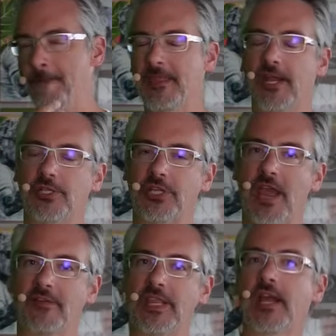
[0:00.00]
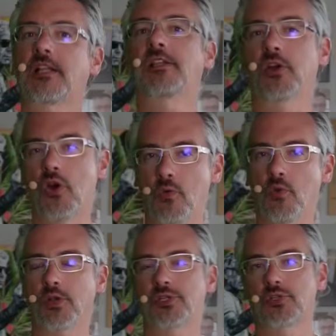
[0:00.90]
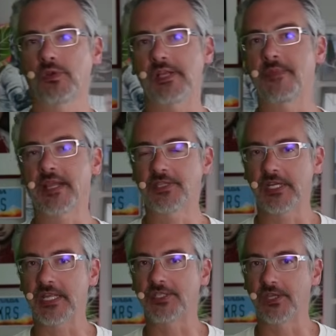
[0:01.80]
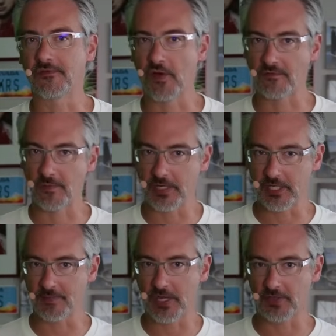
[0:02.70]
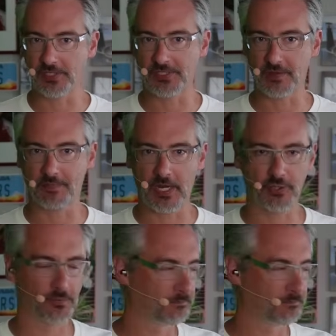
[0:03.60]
And just having that clear homework just really makes it easy for everybody to be on the same page.